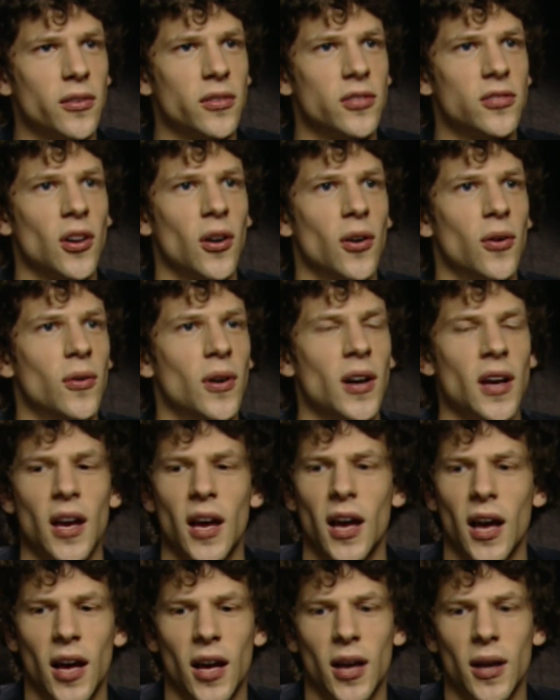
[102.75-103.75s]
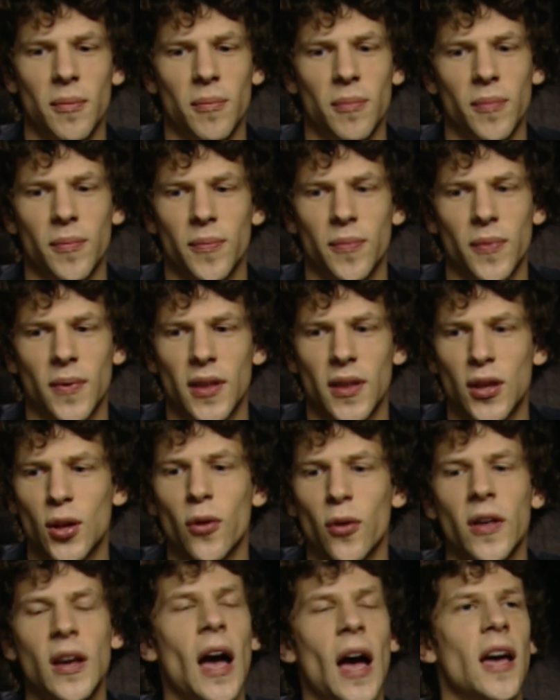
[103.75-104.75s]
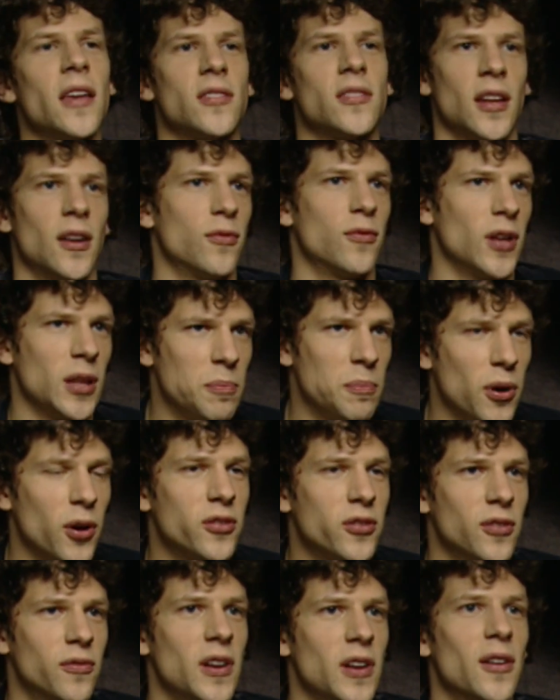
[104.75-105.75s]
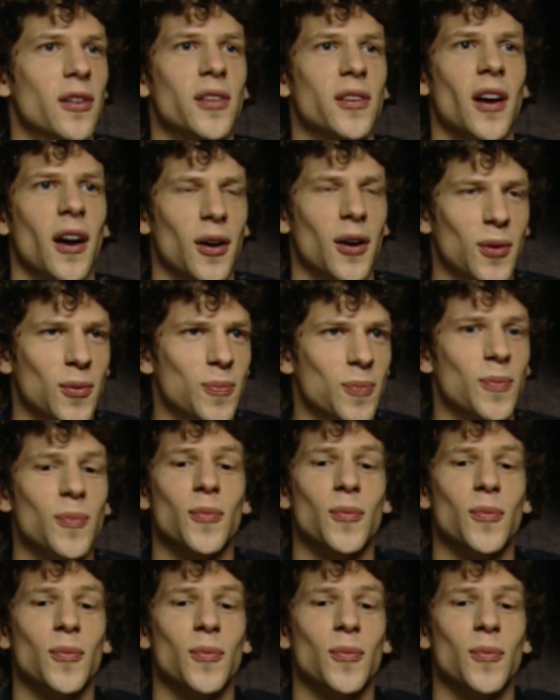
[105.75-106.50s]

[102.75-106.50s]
So, the guys that have really persevered are